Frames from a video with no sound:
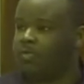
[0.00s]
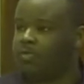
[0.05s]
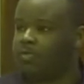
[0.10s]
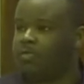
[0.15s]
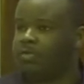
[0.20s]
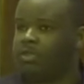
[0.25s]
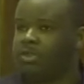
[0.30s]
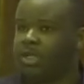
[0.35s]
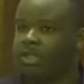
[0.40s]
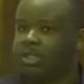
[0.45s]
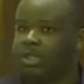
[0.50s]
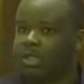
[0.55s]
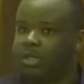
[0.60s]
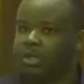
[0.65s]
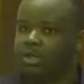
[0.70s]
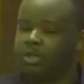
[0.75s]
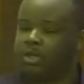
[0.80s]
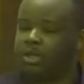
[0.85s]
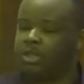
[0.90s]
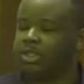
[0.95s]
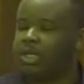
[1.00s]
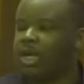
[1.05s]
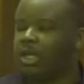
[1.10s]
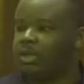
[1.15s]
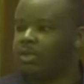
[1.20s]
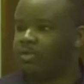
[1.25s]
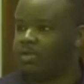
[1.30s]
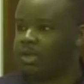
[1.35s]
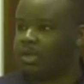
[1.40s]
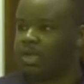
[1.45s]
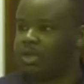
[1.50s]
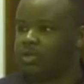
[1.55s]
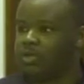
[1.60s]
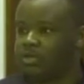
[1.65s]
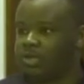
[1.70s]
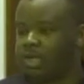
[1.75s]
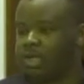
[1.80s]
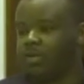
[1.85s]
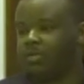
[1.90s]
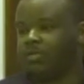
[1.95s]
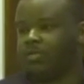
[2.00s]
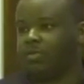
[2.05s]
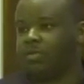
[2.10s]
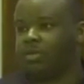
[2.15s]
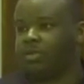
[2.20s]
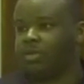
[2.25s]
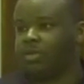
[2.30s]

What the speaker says: she has like a talent, a natural talent for it.